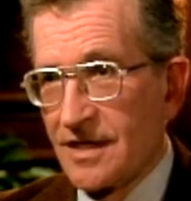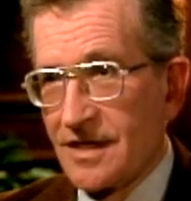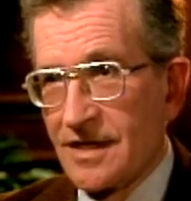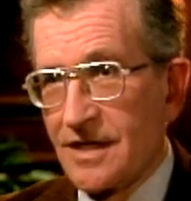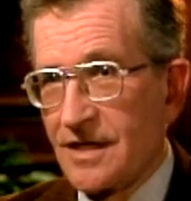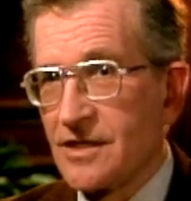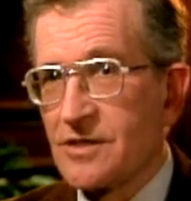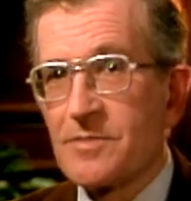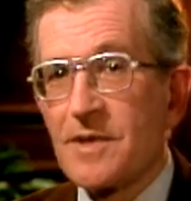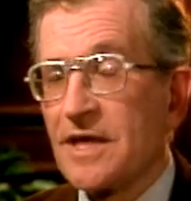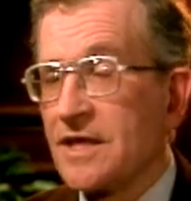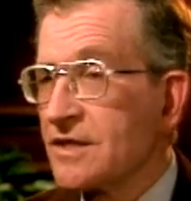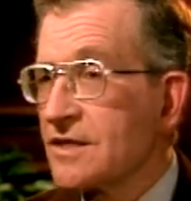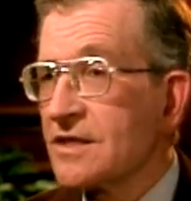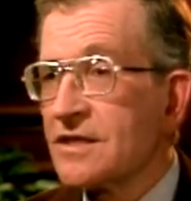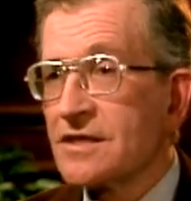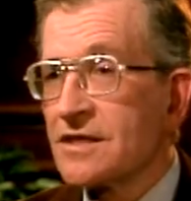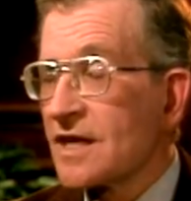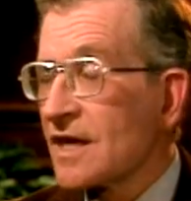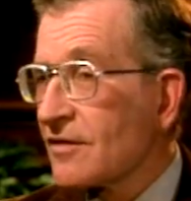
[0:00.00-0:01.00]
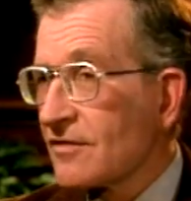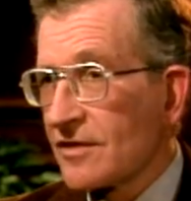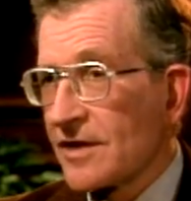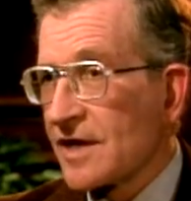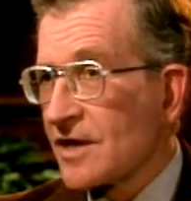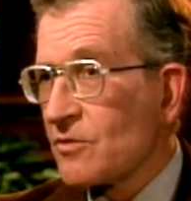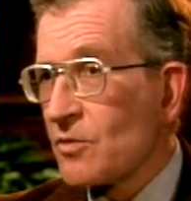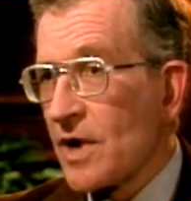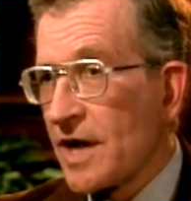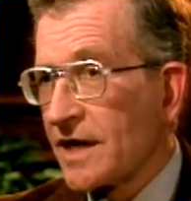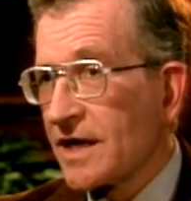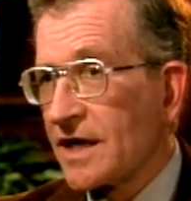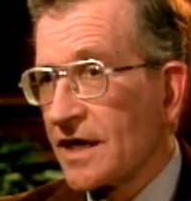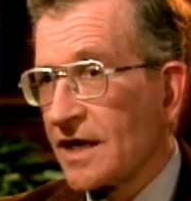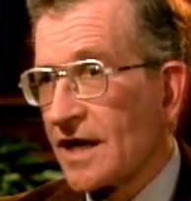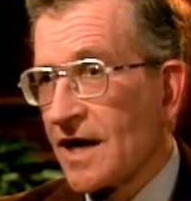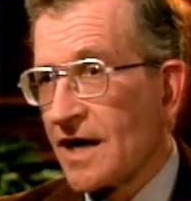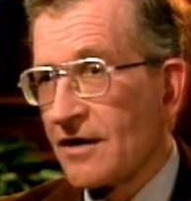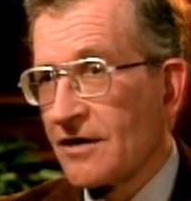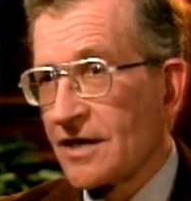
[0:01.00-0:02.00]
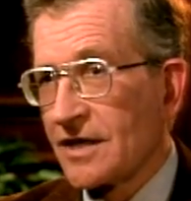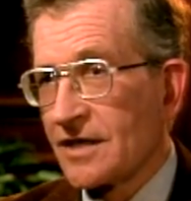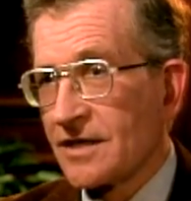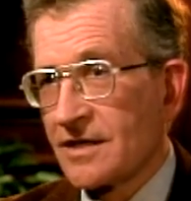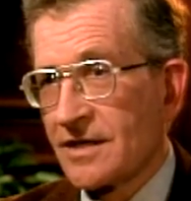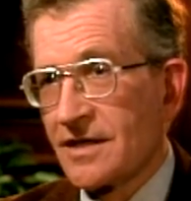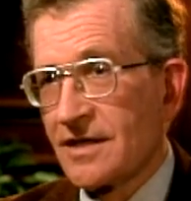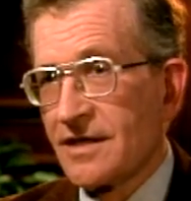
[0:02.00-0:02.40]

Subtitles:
he spends his every waking hour